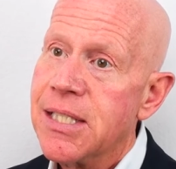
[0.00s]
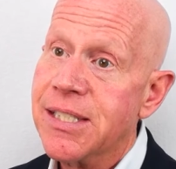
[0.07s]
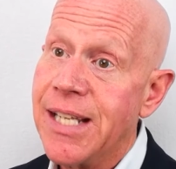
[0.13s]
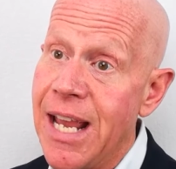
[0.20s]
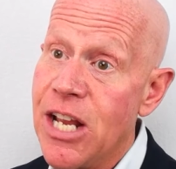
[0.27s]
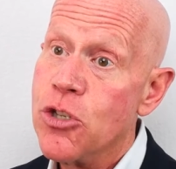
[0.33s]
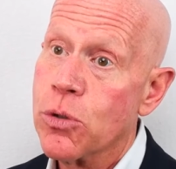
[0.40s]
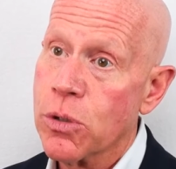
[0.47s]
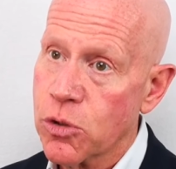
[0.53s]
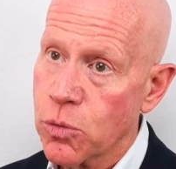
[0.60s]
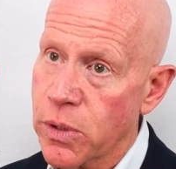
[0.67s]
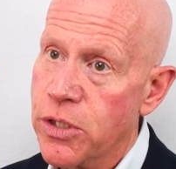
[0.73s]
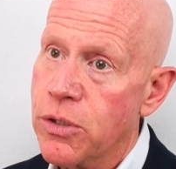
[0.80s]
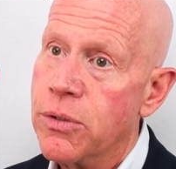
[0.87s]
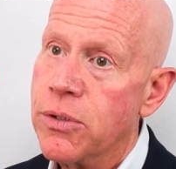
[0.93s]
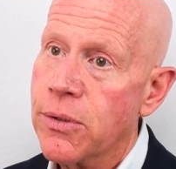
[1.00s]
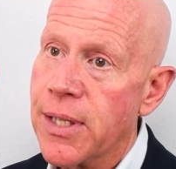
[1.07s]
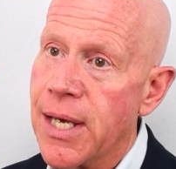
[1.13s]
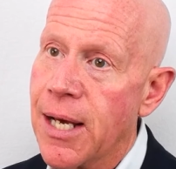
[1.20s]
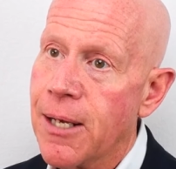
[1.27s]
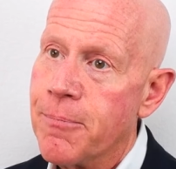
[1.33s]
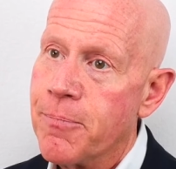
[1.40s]
dangerous when you do
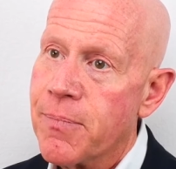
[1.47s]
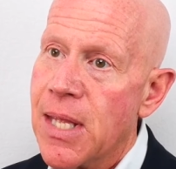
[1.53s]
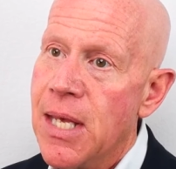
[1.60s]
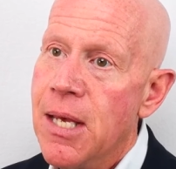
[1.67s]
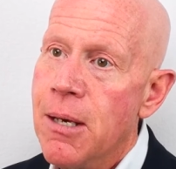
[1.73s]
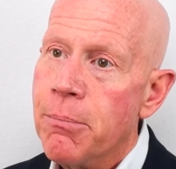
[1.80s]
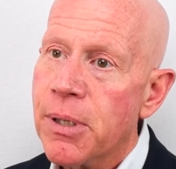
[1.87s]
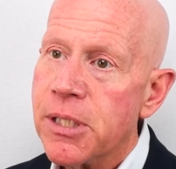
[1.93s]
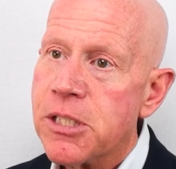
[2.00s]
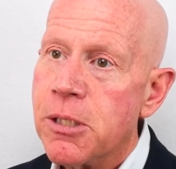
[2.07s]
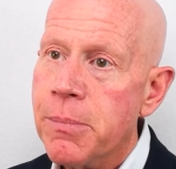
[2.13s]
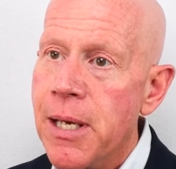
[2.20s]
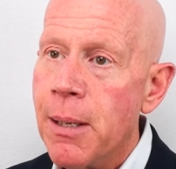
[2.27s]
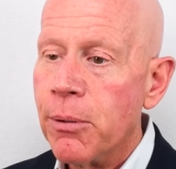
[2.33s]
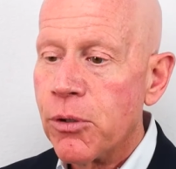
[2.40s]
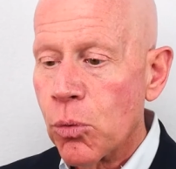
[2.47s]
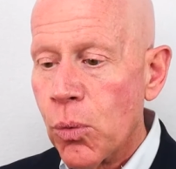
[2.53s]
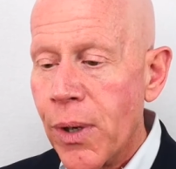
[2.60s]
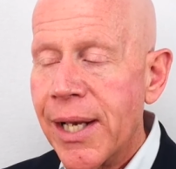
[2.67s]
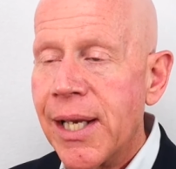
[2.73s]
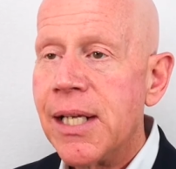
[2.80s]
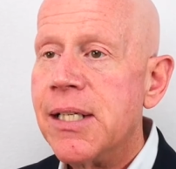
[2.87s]
that. But to be able to
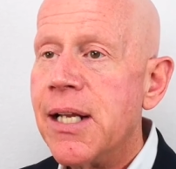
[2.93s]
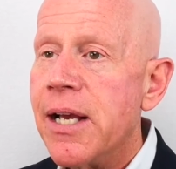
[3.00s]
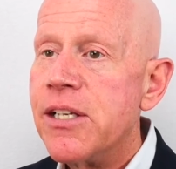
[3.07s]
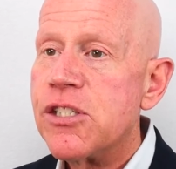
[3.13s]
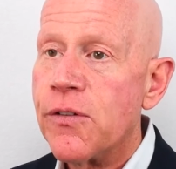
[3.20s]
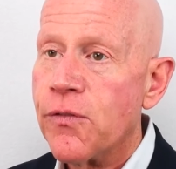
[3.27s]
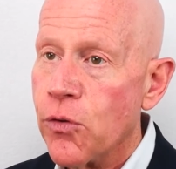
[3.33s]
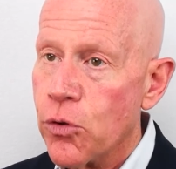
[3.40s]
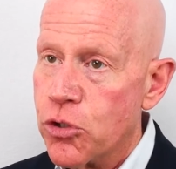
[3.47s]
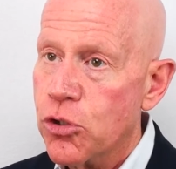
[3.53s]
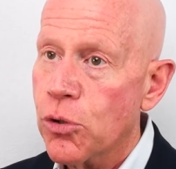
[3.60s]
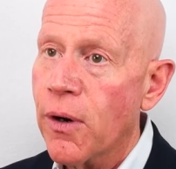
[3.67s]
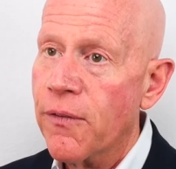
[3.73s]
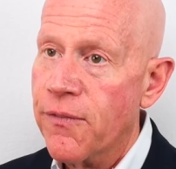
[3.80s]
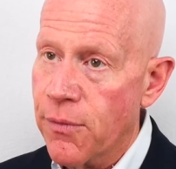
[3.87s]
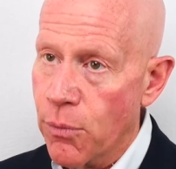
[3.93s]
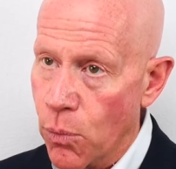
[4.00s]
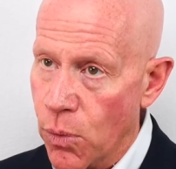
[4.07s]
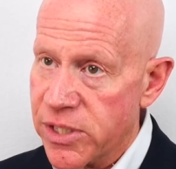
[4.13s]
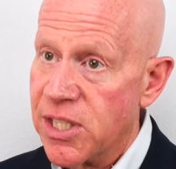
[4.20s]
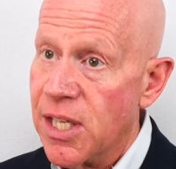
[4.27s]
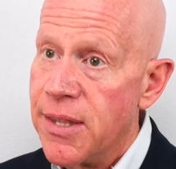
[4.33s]
recognize the virtue of
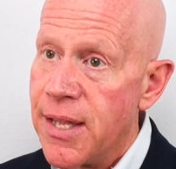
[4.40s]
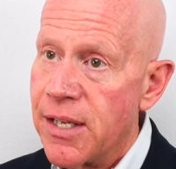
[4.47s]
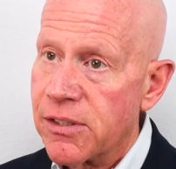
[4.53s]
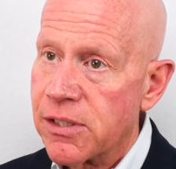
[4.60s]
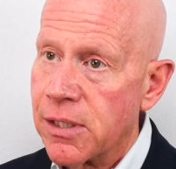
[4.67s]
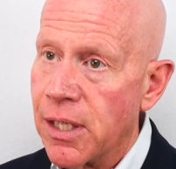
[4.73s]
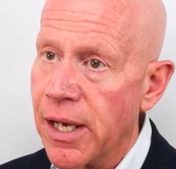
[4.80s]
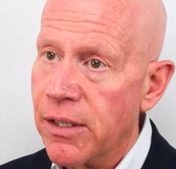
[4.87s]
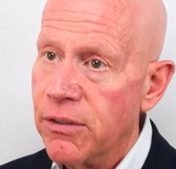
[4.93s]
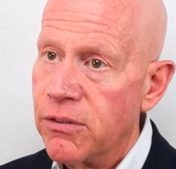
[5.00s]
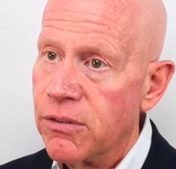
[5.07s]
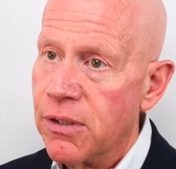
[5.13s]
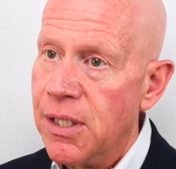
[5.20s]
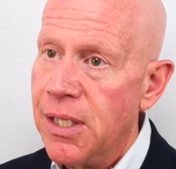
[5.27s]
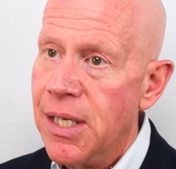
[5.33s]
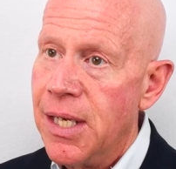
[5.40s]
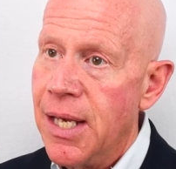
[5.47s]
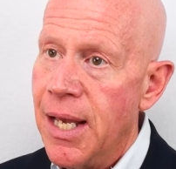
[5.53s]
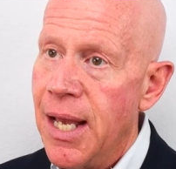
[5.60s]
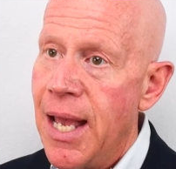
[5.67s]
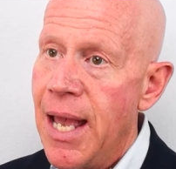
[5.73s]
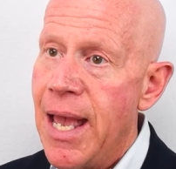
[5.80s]
what's in that slice
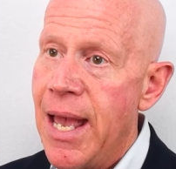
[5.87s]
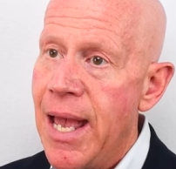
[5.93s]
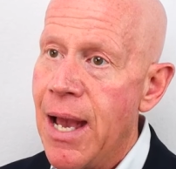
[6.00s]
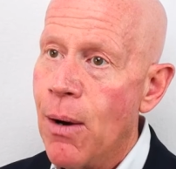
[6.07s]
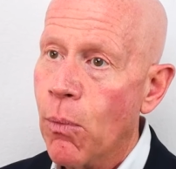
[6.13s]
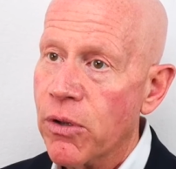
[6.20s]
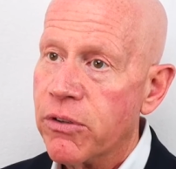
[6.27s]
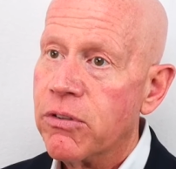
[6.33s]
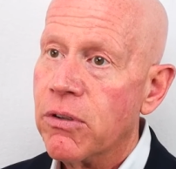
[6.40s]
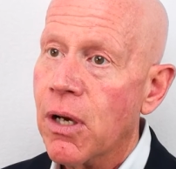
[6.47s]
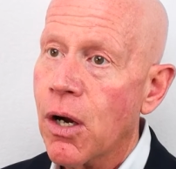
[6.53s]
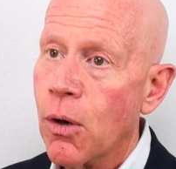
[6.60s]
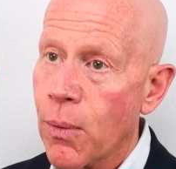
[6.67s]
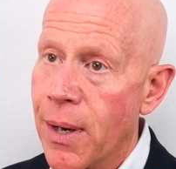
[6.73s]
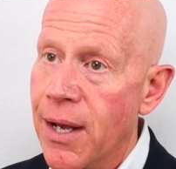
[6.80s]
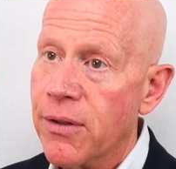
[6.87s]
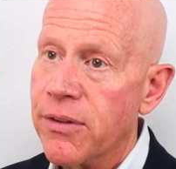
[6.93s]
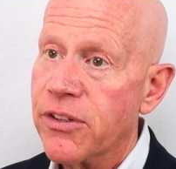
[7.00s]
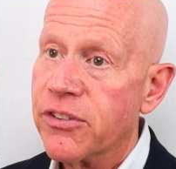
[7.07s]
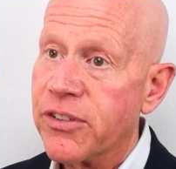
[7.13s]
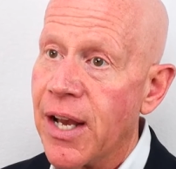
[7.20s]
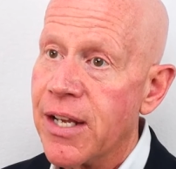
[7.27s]
and what's around
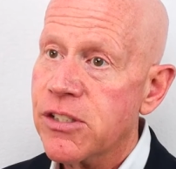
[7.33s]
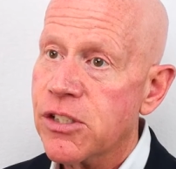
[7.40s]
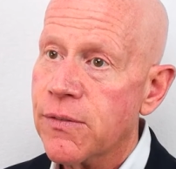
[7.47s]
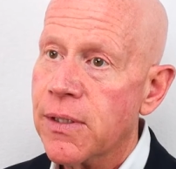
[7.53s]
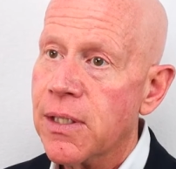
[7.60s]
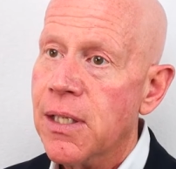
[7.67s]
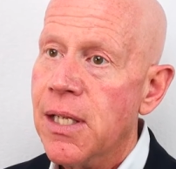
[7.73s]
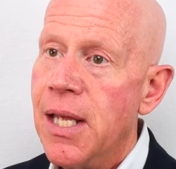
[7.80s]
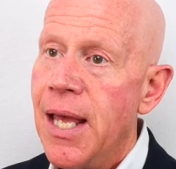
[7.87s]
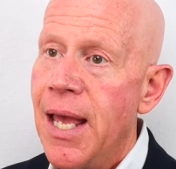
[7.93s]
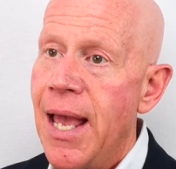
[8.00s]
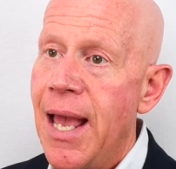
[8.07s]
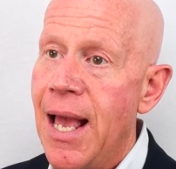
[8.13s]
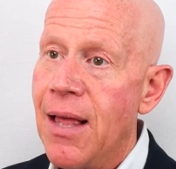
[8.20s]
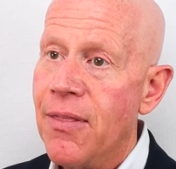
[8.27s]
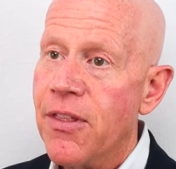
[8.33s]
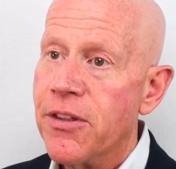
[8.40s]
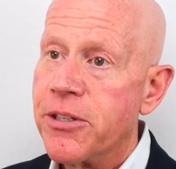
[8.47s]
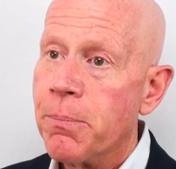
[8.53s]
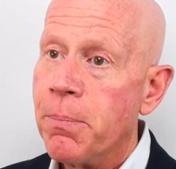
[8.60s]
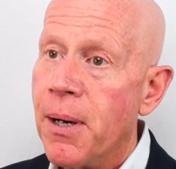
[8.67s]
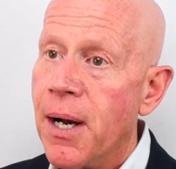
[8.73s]
the sides of it, and
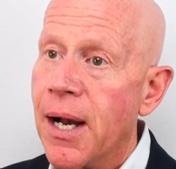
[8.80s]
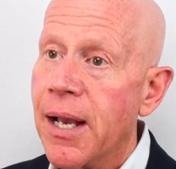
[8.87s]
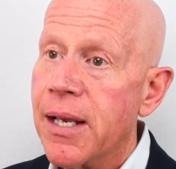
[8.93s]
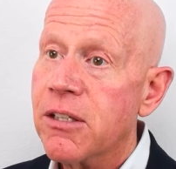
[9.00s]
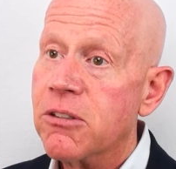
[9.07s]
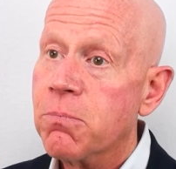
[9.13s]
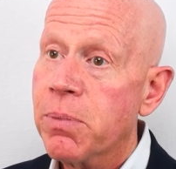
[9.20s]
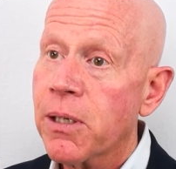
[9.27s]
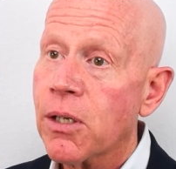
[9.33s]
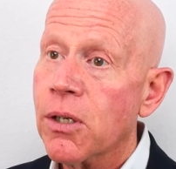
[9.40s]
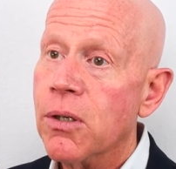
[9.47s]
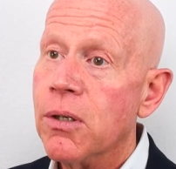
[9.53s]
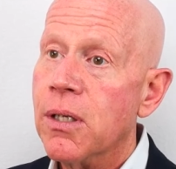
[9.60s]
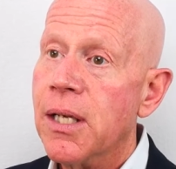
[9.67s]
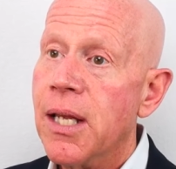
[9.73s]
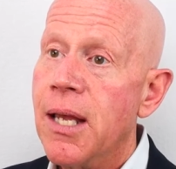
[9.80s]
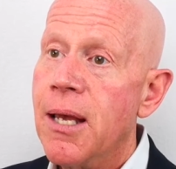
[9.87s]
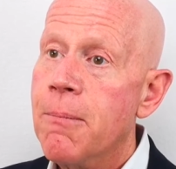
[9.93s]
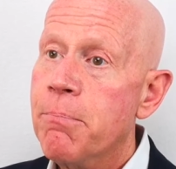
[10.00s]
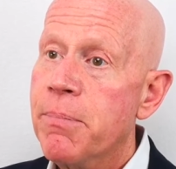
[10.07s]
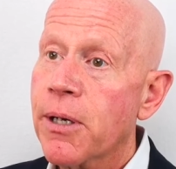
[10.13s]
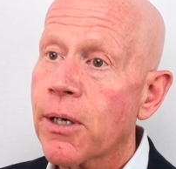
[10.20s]
that the pie is bigger
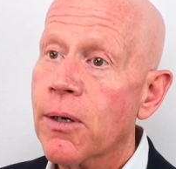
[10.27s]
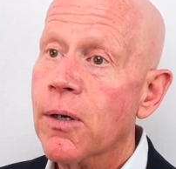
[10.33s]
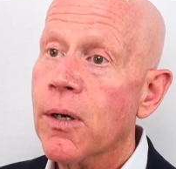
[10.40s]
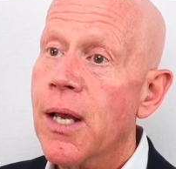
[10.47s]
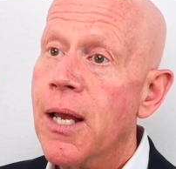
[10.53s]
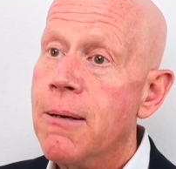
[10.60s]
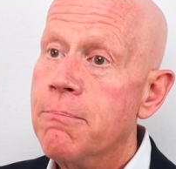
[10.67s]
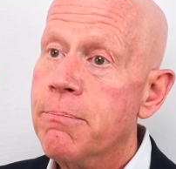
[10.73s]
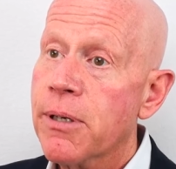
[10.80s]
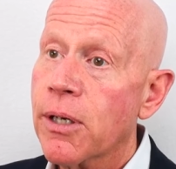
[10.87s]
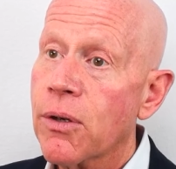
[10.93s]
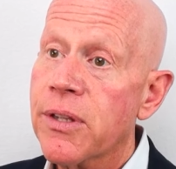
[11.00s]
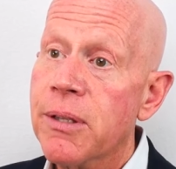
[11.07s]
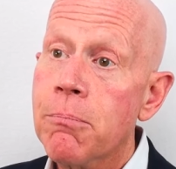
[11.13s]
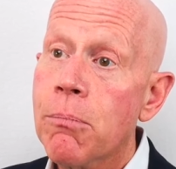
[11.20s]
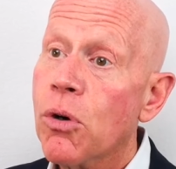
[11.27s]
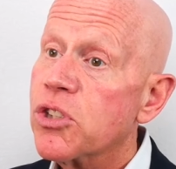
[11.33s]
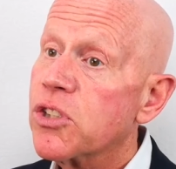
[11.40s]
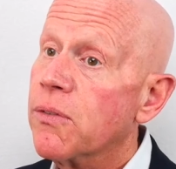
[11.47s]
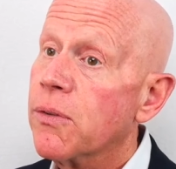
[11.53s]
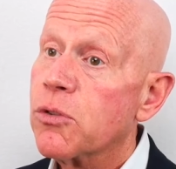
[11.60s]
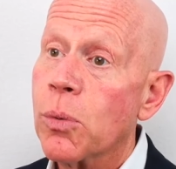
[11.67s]
and bigger and bigger than
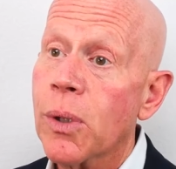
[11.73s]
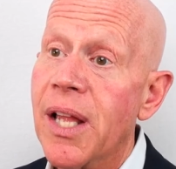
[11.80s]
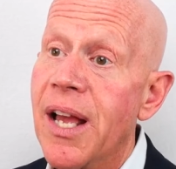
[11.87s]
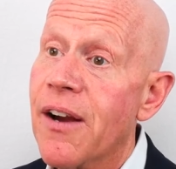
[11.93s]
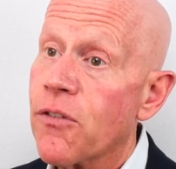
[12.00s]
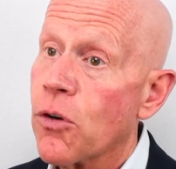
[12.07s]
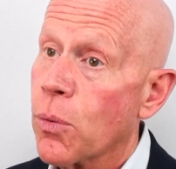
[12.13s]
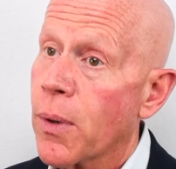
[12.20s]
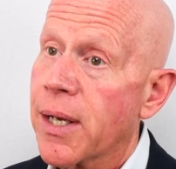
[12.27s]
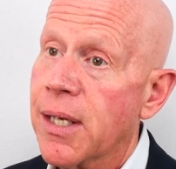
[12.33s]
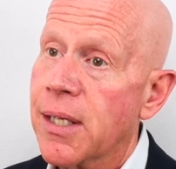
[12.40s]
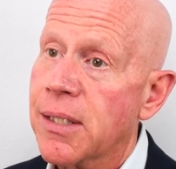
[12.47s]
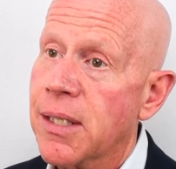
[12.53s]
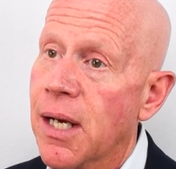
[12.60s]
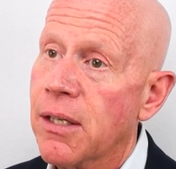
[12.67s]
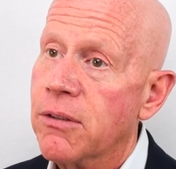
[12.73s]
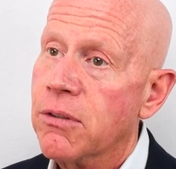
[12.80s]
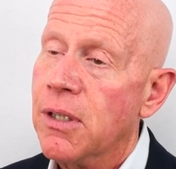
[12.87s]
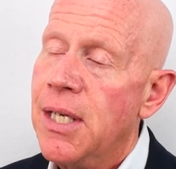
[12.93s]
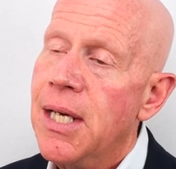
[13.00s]
most of us will ever recognize.